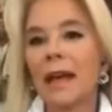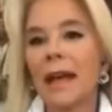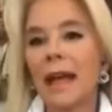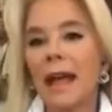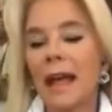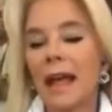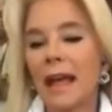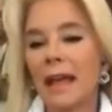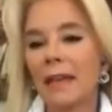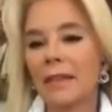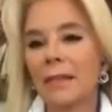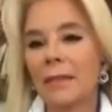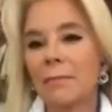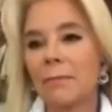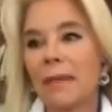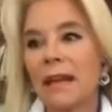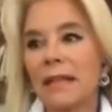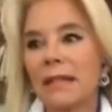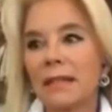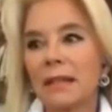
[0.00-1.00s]
and the
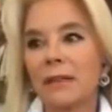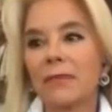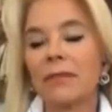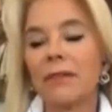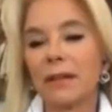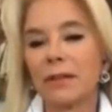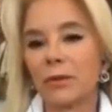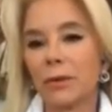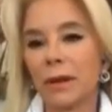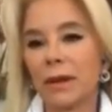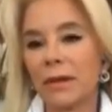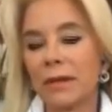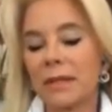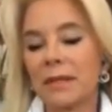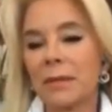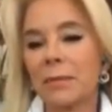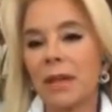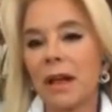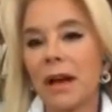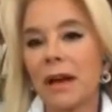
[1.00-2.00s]
basic veterinary
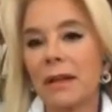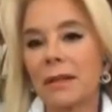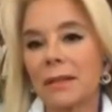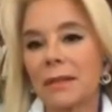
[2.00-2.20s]
supplies.